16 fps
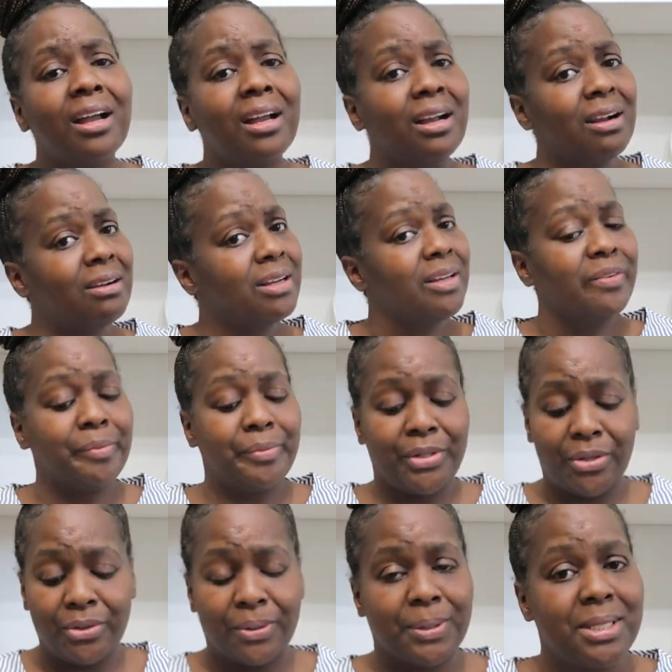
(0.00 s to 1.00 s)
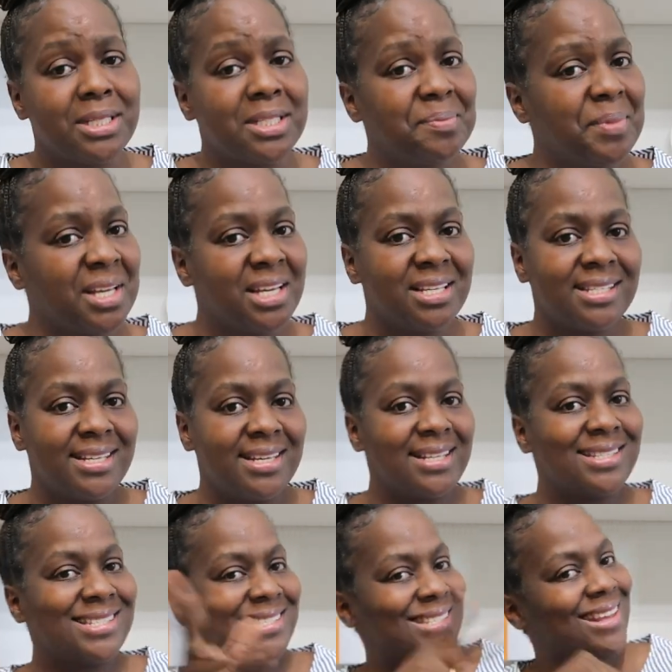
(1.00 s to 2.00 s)
girl, give them yours, because
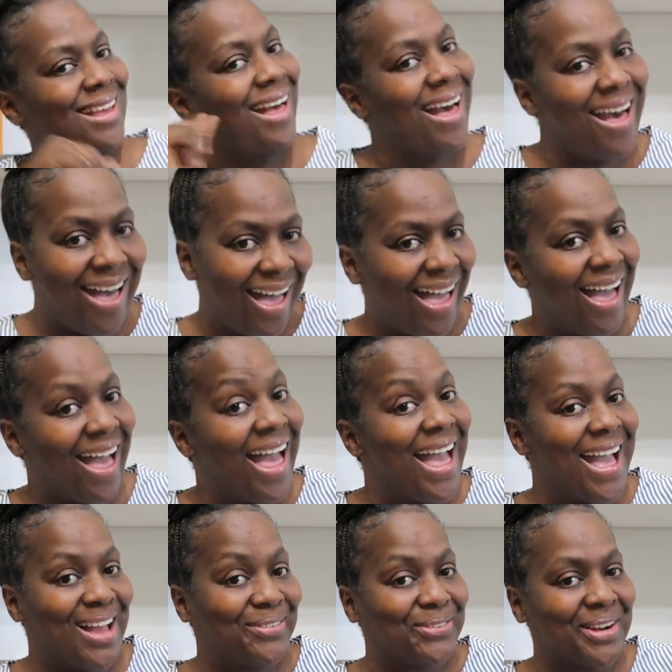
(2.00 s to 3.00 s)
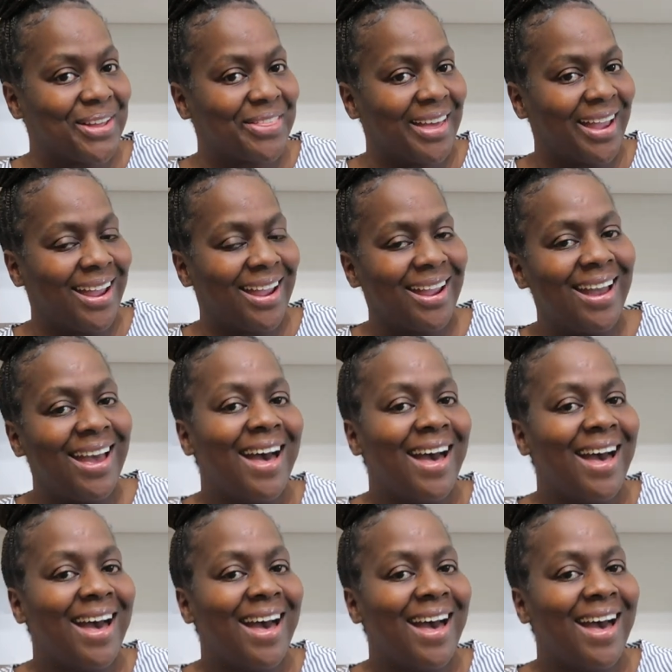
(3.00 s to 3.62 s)
it's everything.